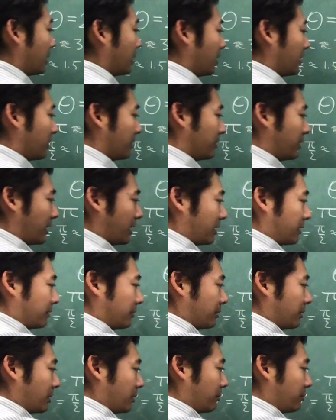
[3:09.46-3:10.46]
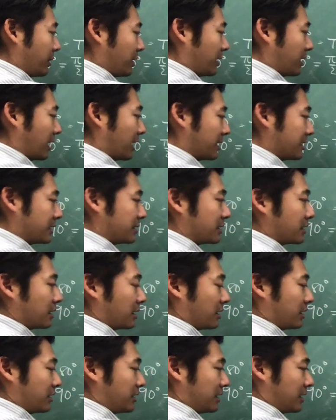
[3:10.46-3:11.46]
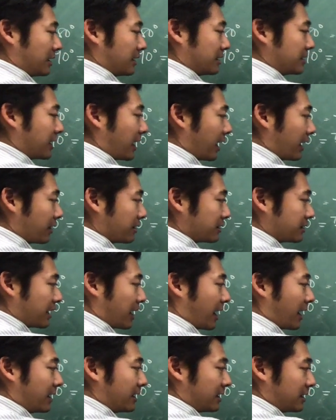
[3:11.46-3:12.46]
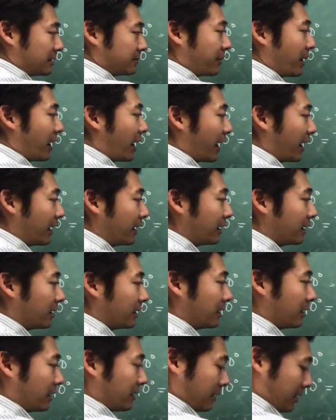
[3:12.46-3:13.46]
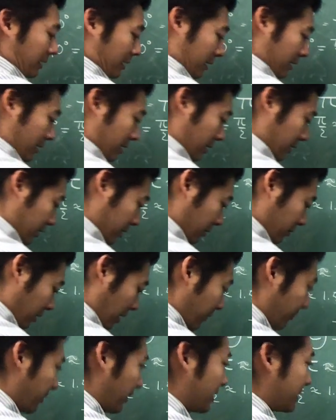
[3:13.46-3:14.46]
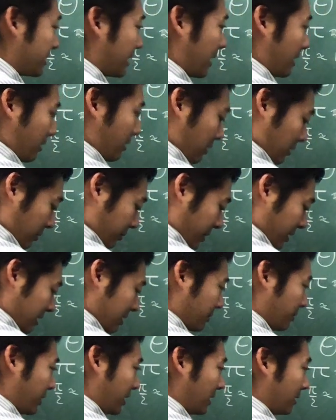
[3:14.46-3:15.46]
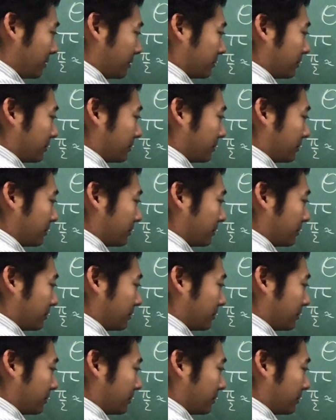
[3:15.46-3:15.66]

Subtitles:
then because the entire side is pi, the reference angle must be